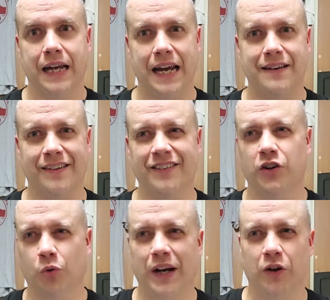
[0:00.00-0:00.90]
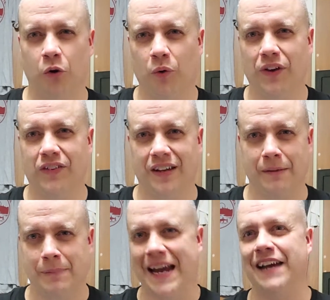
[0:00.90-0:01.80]
It doesn't quite hold the
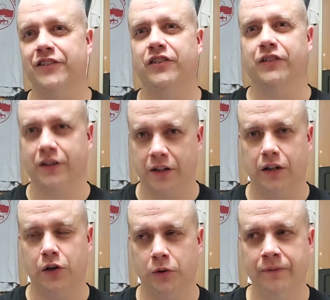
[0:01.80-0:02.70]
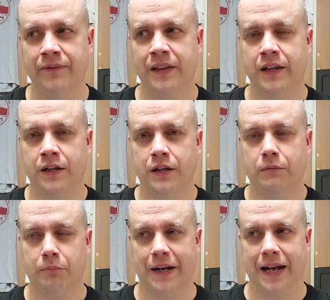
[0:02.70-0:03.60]
same pace as Clue,
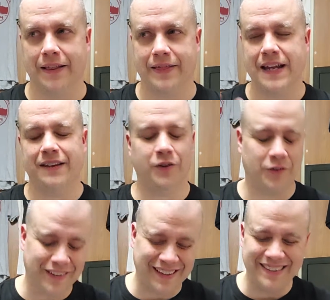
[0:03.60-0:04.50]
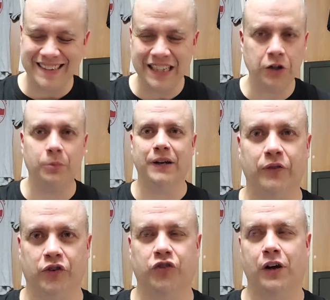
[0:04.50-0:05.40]
but I think there's a little
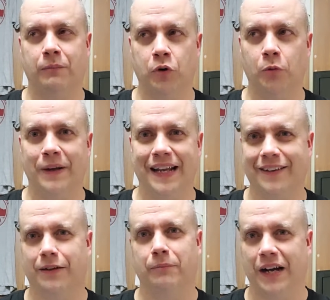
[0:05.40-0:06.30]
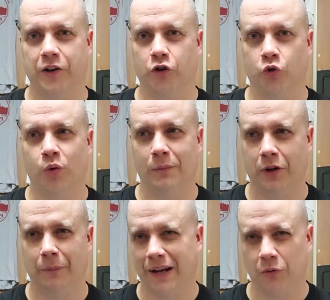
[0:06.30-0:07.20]
of a stumble, but that's a minor
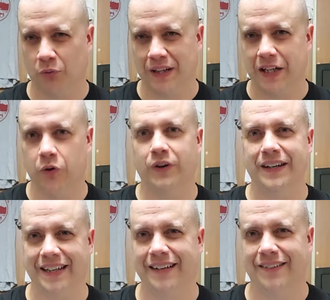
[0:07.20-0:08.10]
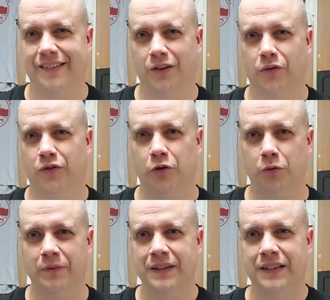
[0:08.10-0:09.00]
quibble. I'm not really going to get, you know,
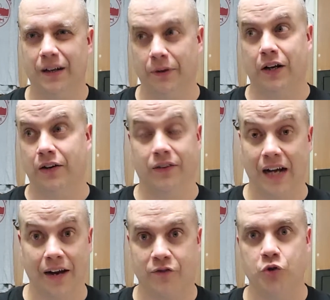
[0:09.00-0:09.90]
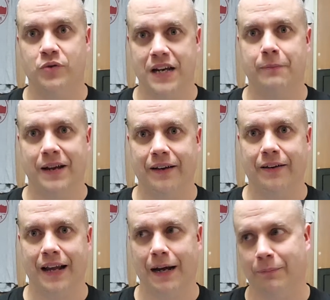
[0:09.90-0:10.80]
too, I'm not going to dive too deep
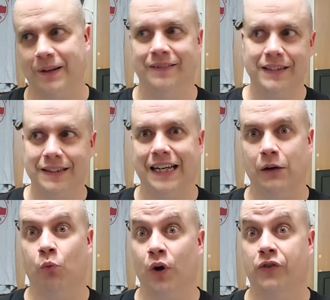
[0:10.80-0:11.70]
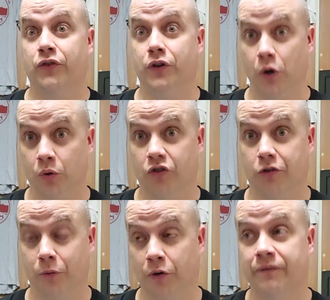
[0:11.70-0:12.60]
into that, but it was
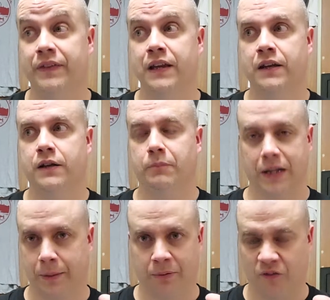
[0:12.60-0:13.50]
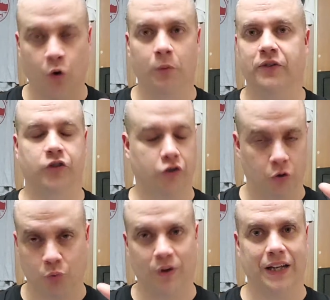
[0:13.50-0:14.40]
noticeable. But the performances
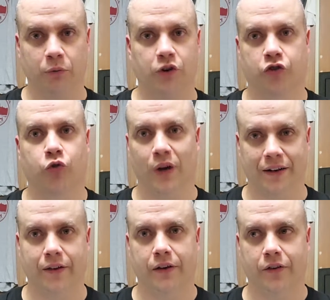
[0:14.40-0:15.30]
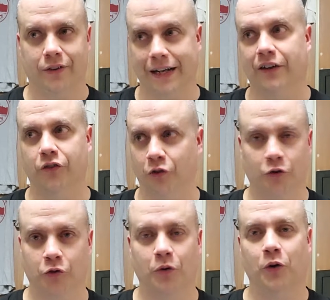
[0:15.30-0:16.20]
are really what strengthened this. Again,
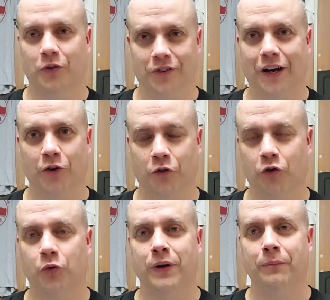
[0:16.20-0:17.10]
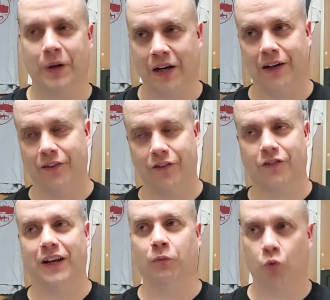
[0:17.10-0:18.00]
Saoirse Ronan's character doing puns
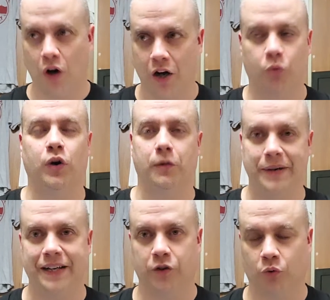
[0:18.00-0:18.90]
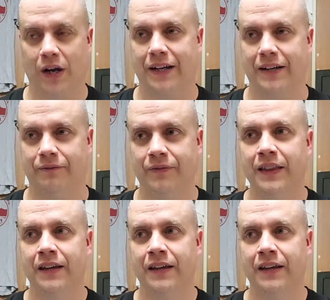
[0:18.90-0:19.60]
and Sam Rockwell being great. And